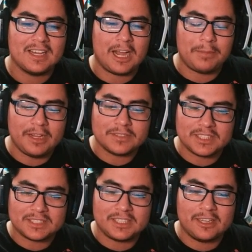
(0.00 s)
I believe
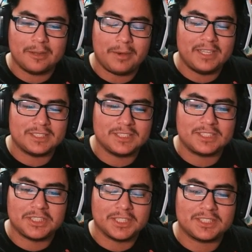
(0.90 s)
60 gigabytes is
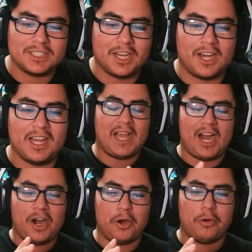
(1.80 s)
just
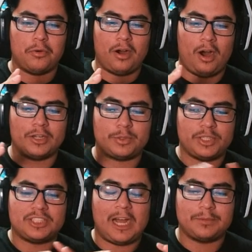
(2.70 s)
how all
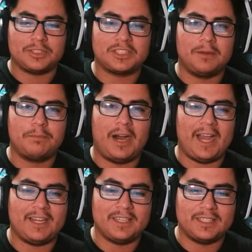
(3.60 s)
3 chapters
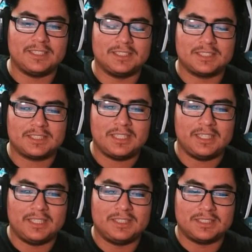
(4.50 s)
combined is
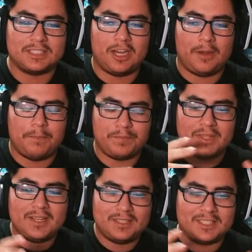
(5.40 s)

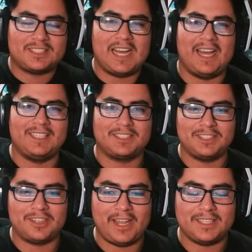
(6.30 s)
the size,
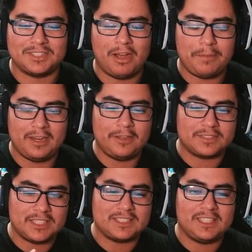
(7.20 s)
okay? So I believe
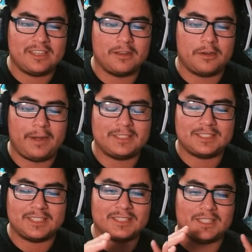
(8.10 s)
60
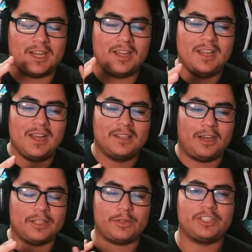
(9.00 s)
gigabytes is the
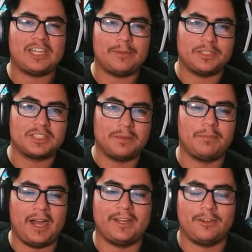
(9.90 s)
other 3 chapters
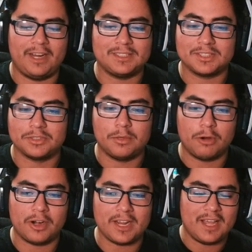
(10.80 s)
combined. All right, so don't worry.